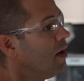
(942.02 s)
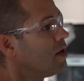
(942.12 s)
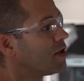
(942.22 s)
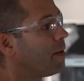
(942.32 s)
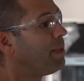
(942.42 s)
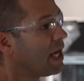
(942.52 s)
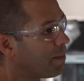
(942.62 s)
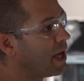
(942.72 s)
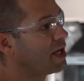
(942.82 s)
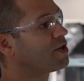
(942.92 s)
So the
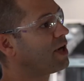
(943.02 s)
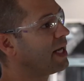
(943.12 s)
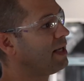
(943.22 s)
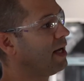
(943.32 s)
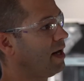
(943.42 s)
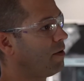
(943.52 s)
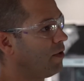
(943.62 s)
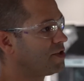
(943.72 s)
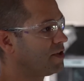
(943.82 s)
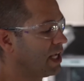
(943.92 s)
big picture idea that I
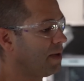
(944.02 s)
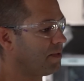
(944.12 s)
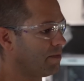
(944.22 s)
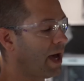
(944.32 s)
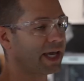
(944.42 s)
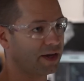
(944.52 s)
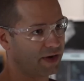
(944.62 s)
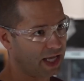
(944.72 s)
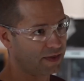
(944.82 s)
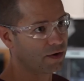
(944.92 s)
want you to keep in the back of your
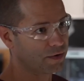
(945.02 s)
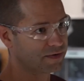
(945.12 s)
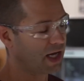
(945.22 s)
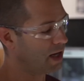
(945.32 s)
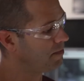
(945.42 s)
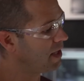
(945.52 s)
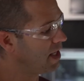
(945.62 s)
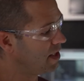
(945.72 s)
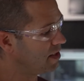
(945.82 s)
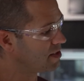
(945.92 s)
head the whole time
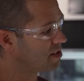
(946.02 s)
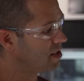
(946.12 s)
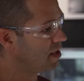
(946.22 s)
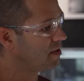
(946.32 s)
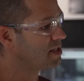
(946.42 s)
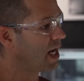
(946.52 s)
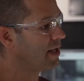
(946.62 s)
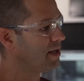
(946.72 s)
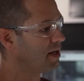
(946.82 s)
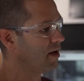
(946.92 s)
is this
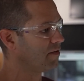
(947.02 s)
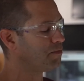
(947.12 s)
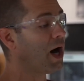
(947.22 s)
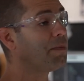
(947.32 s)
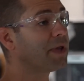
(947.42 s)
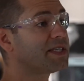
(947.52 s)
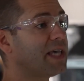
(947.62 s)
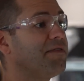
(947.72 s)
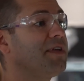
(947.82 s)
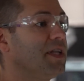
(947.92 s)
idea of public
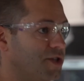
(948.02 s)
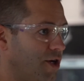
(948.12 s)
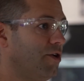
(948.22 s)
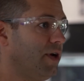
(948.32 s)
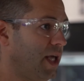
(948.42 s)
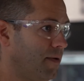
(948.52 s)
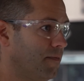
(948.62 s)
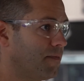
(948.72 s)
safety and security.